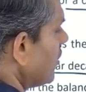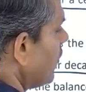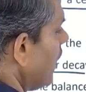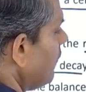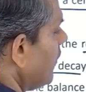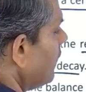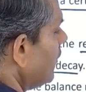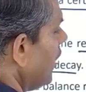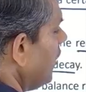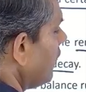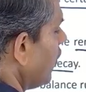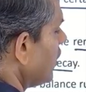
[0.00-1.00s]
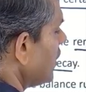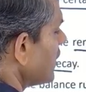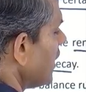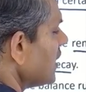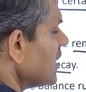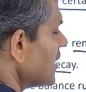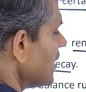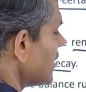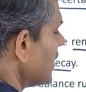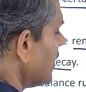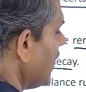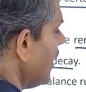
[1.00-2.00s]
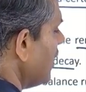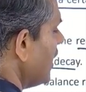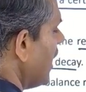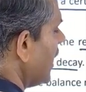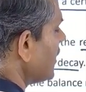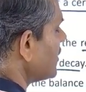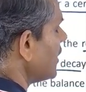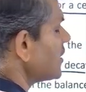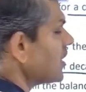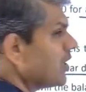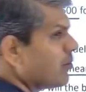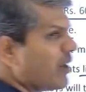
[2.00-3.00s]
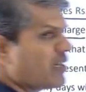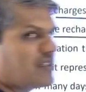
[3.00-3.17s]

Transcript: 1. 15 40 it is 600, and 600 minus